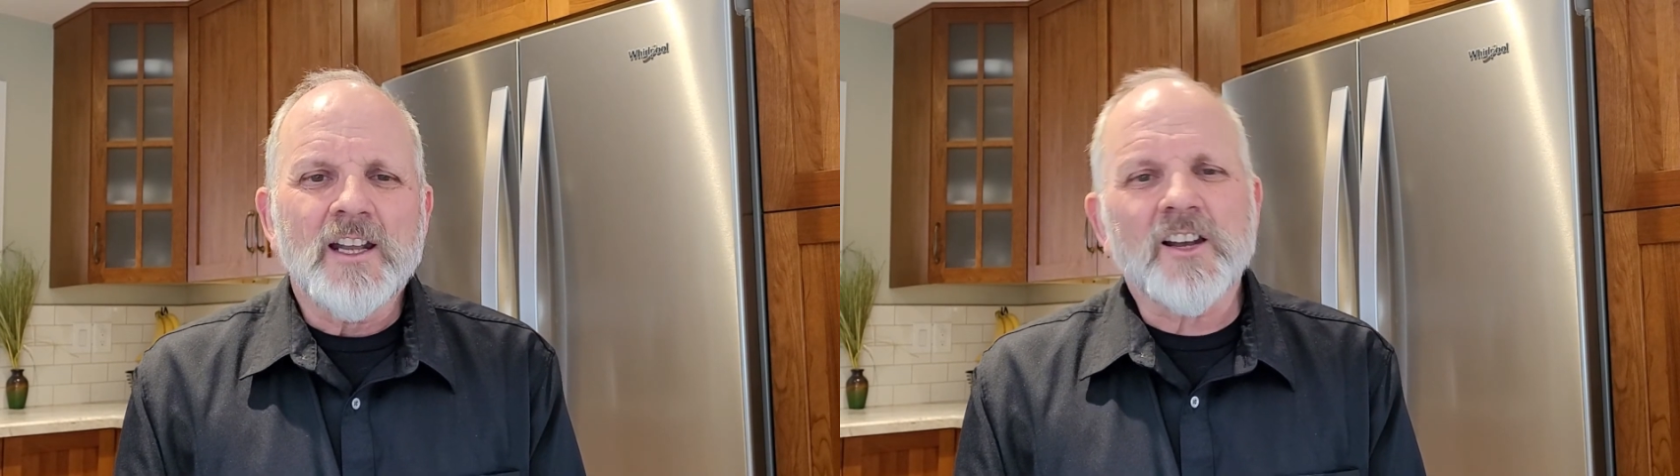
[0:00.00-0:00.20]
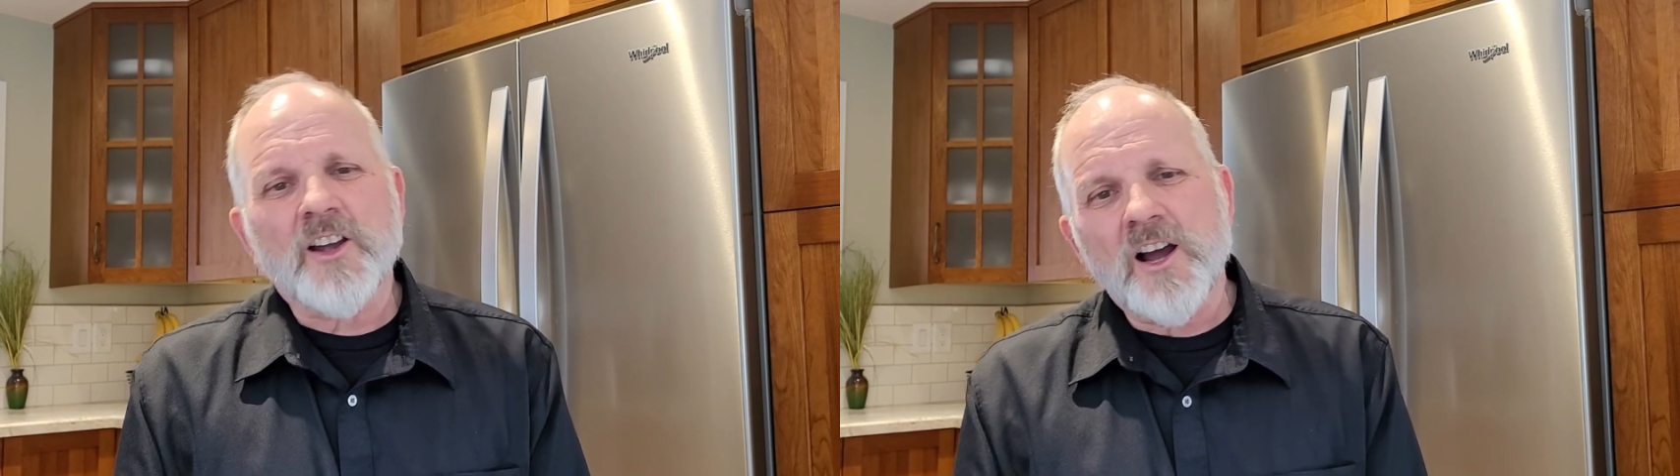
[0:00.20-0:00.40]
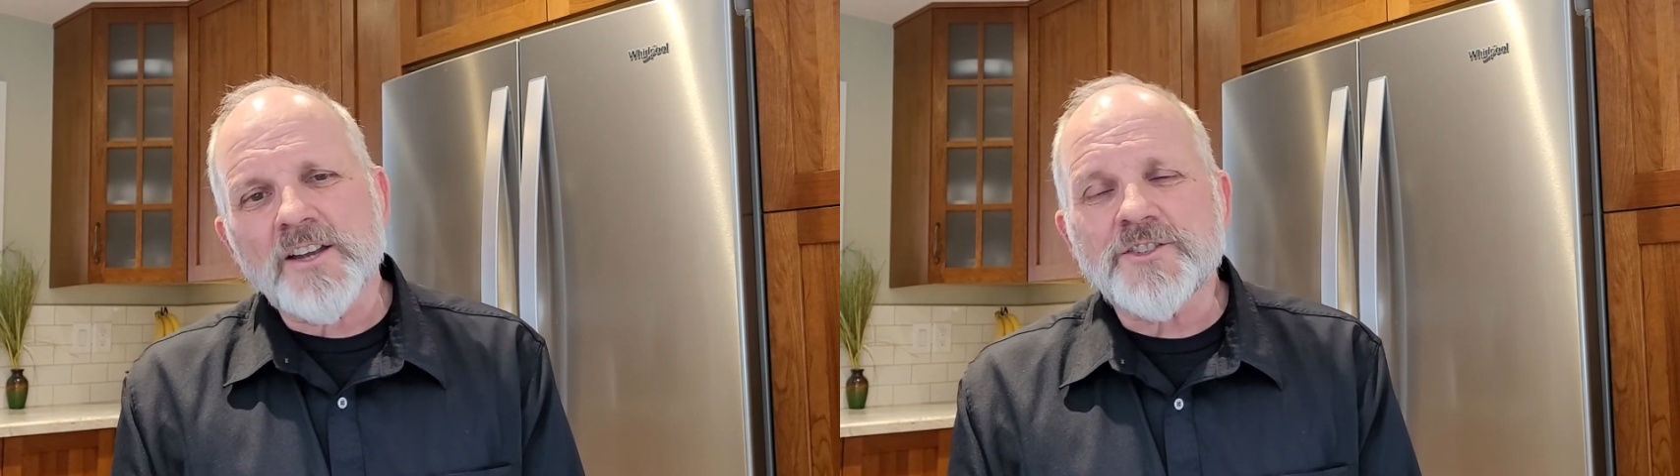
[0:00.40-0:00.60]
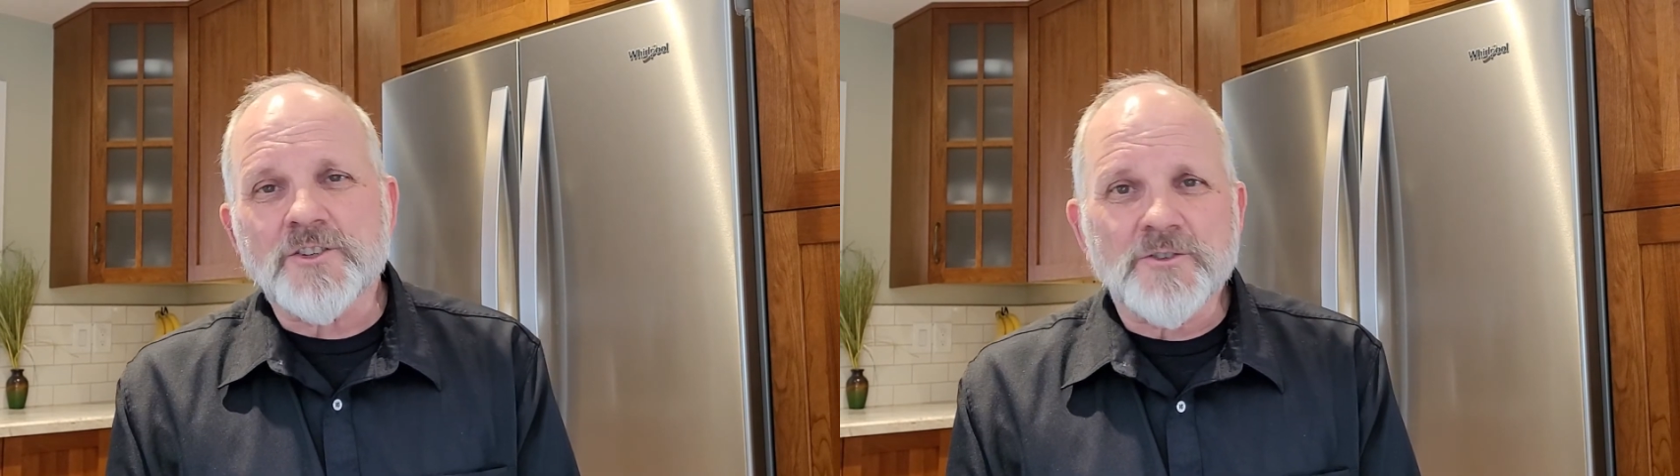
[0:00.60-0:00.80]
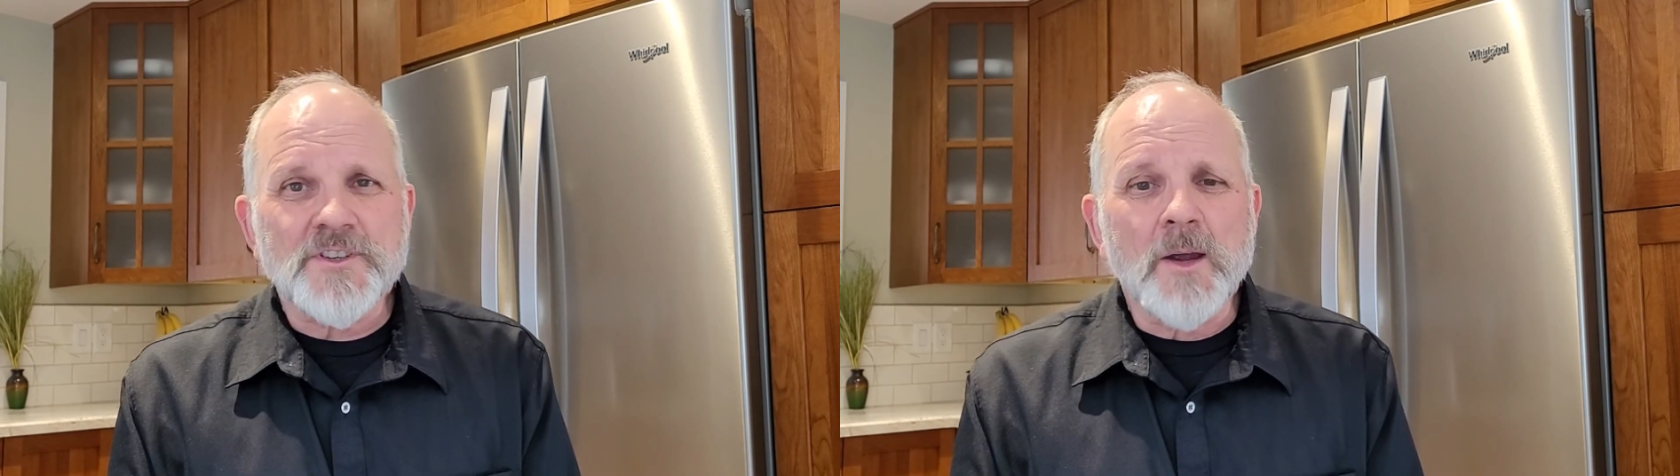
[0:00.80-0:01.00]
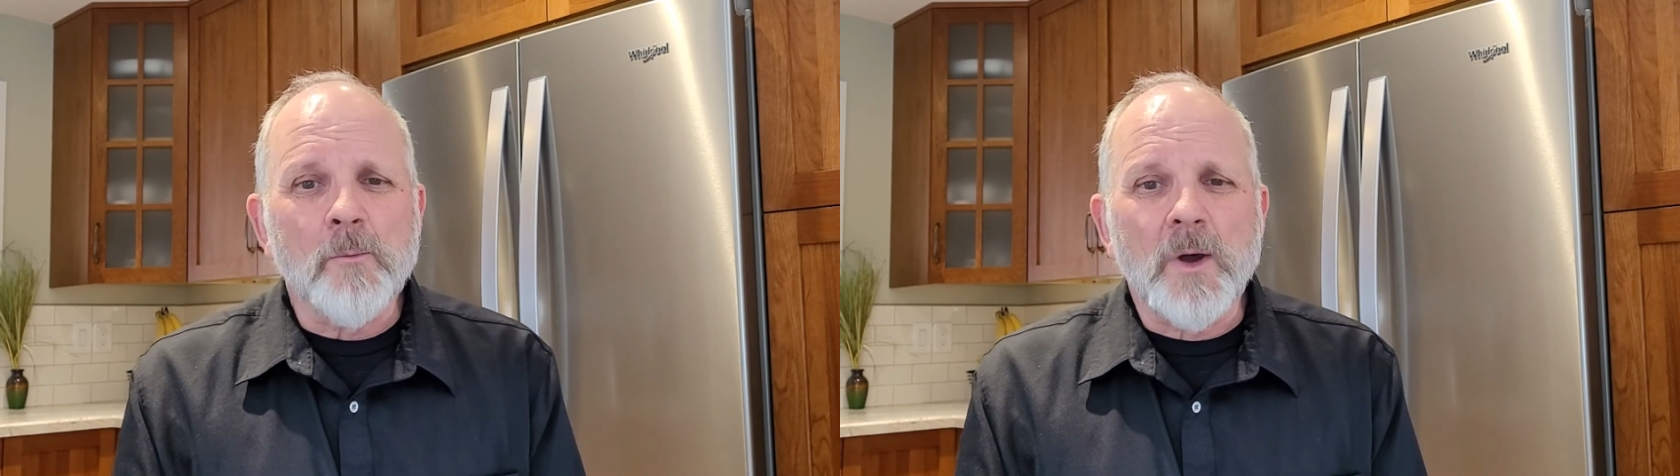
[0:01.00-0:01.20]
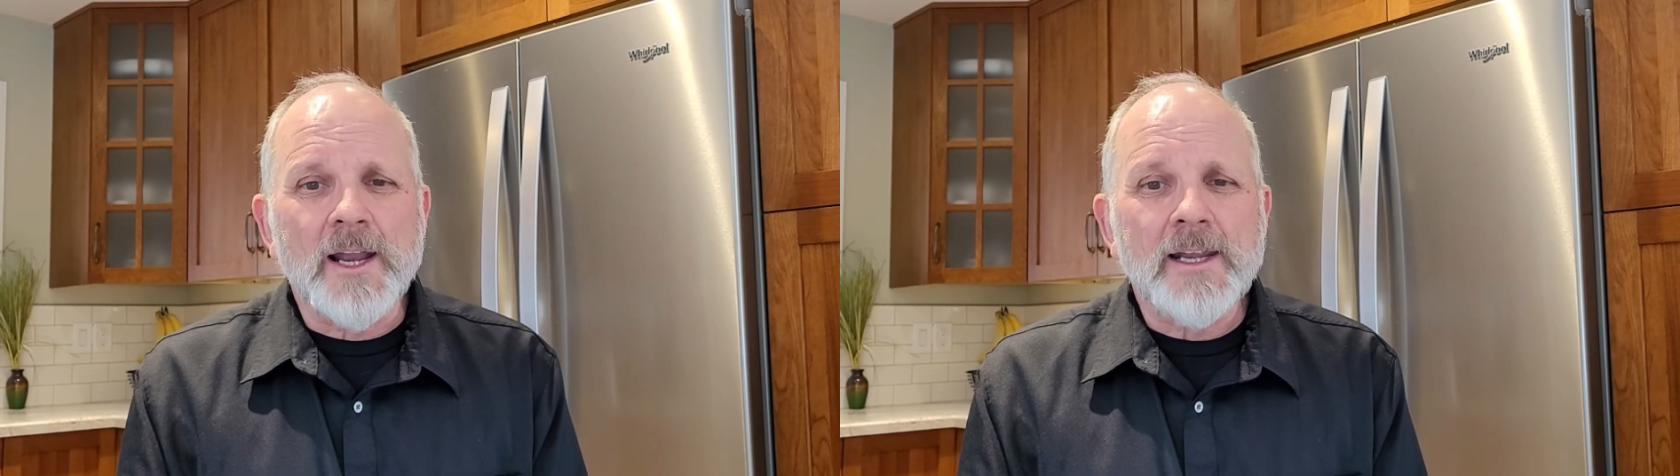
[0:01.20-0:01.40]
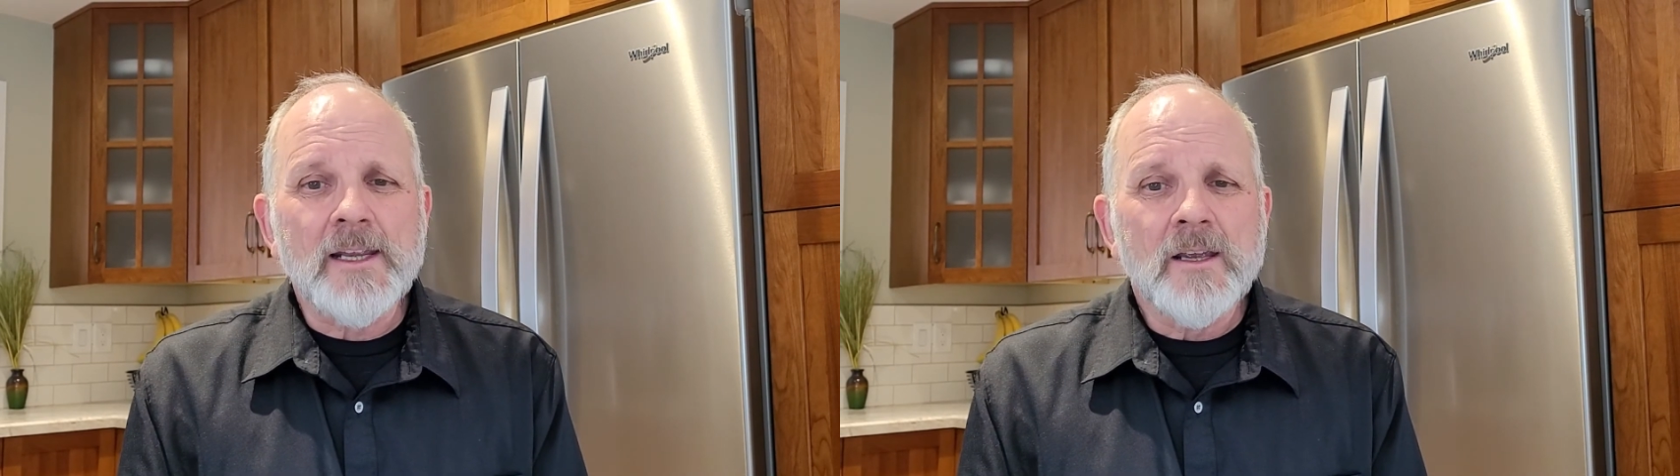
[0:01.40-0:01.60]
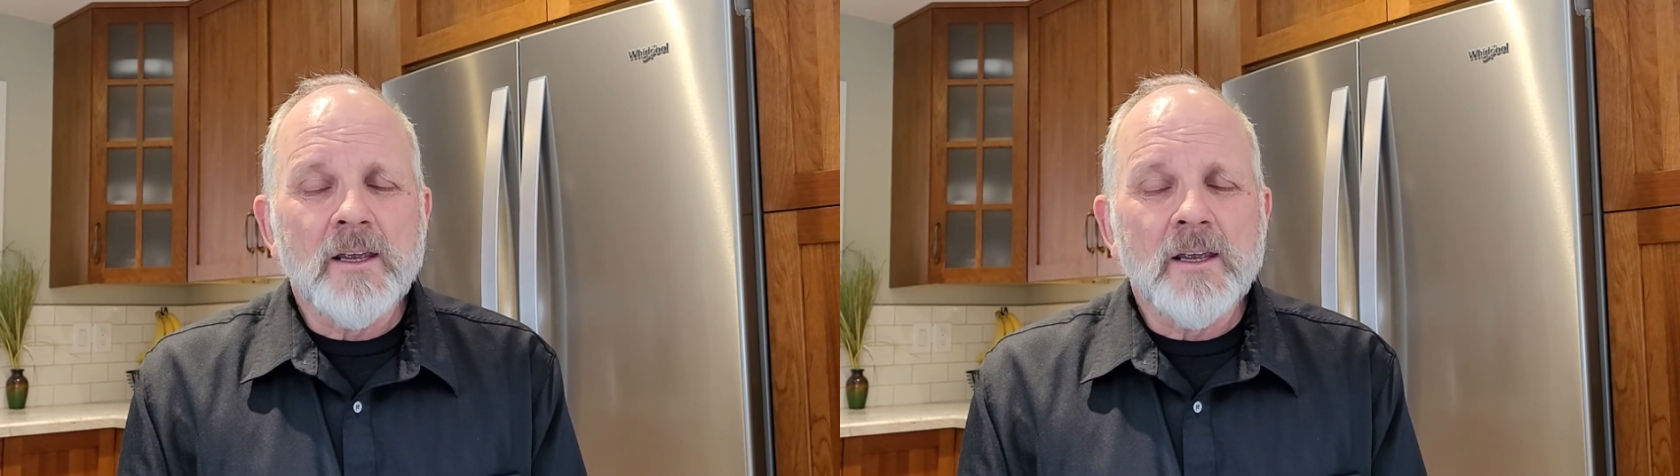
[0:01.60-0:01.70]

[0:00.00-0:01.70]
It'll cost you some money,